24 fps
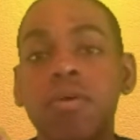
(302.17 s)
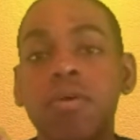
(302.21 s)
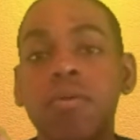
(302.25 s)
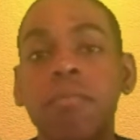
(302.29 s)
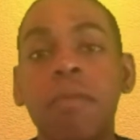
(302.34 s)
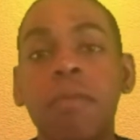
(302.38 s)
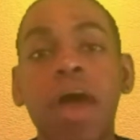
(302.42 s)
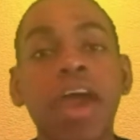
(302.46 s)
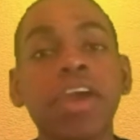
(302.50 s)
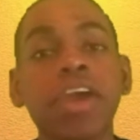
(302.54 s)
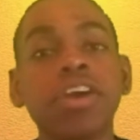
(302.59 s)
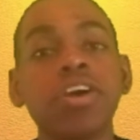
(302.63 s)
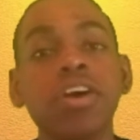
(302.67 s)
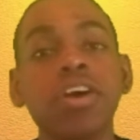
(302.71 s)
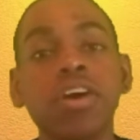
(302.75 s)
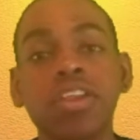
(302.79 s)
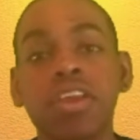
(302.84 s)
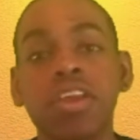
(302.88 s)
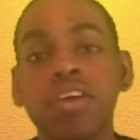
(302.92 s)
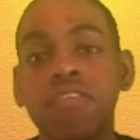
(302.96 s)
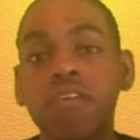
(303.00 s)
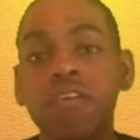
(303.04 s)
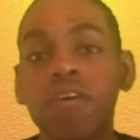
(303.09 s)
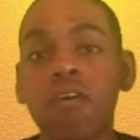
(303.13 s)
My
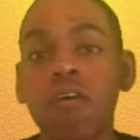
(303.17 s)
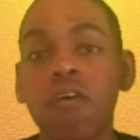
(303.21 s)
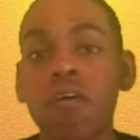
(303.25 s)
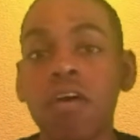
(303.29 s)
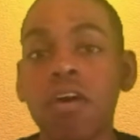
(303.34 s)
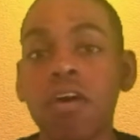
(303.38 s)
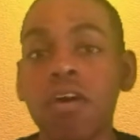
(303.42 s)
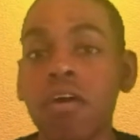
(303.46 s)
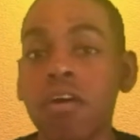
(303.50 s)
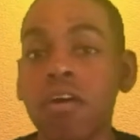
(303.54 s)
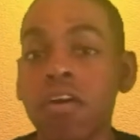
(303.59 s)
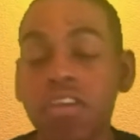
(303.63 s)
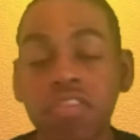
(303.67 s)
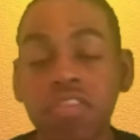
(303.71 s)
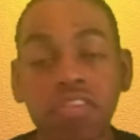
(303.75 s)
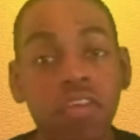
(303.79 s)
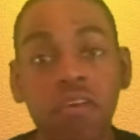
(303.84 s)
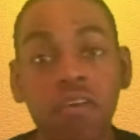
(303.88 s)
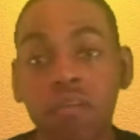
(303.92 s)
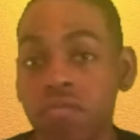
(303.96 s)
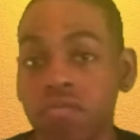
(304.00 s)
goodness. The